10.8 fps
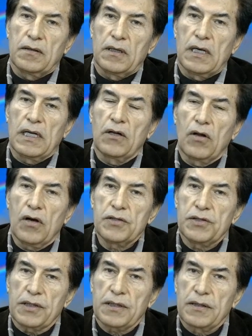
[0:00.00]
And
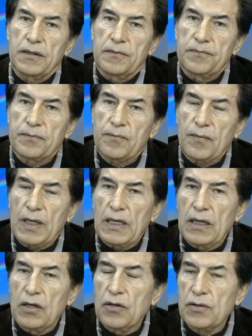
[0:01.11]
logic
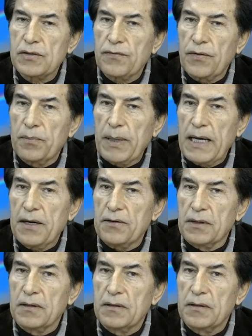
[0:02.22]
looks for pattern.